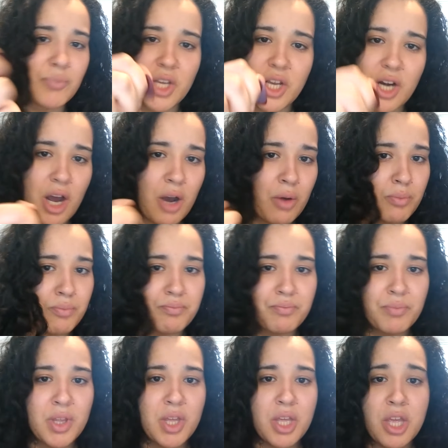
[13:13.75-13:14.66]
You know,
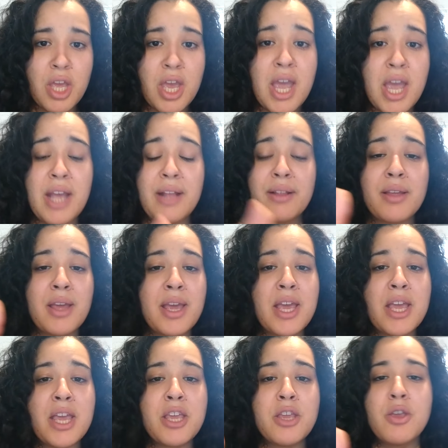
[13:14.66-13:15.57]

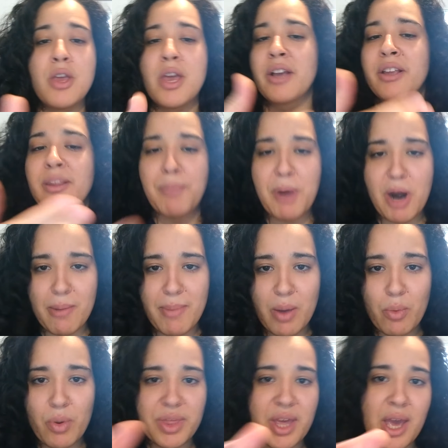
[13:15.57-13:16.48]

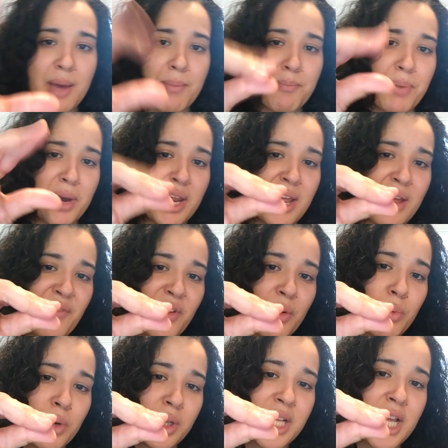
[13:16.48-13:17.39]
experiment with it. But if
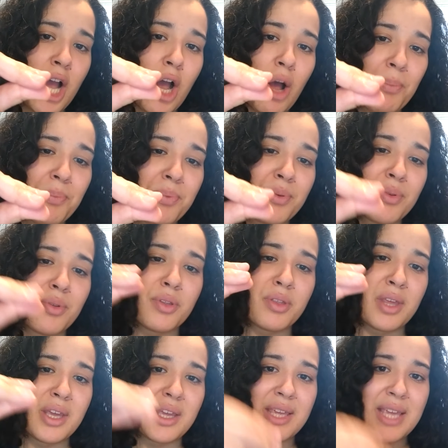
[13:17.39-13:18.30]
it really helps
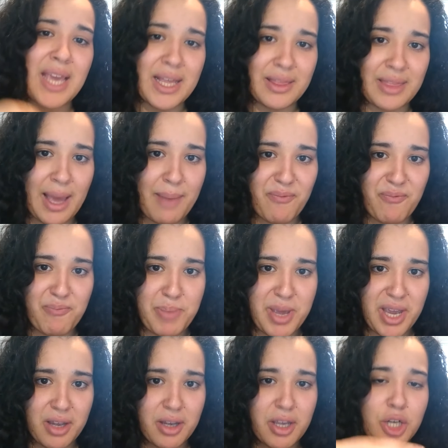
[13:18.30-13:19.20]
to get that
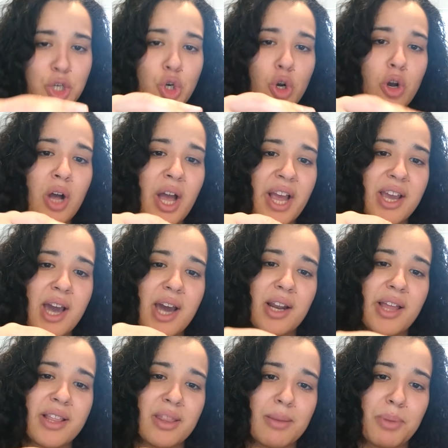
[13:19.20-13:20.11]
pick control, I kind
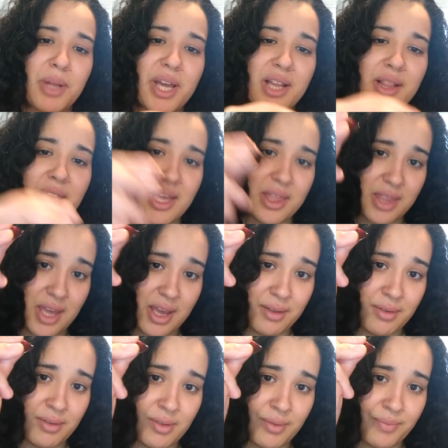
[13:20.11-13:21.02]
of like to play it like
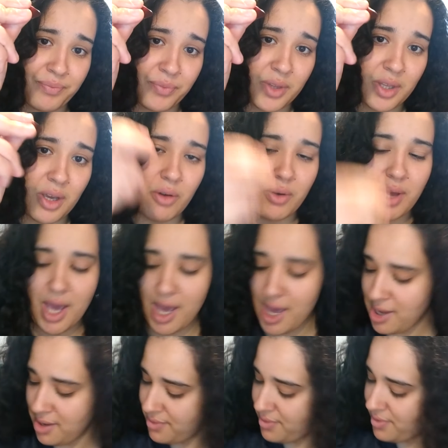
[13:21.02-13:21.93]
this.
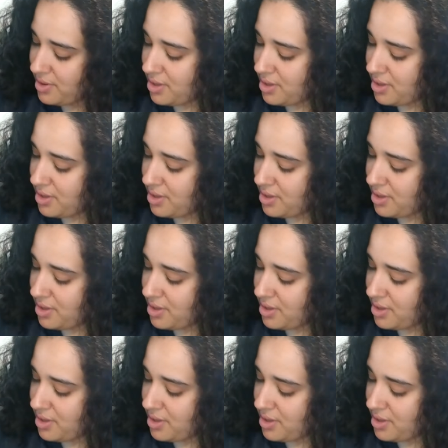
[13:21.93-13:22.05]
Okay?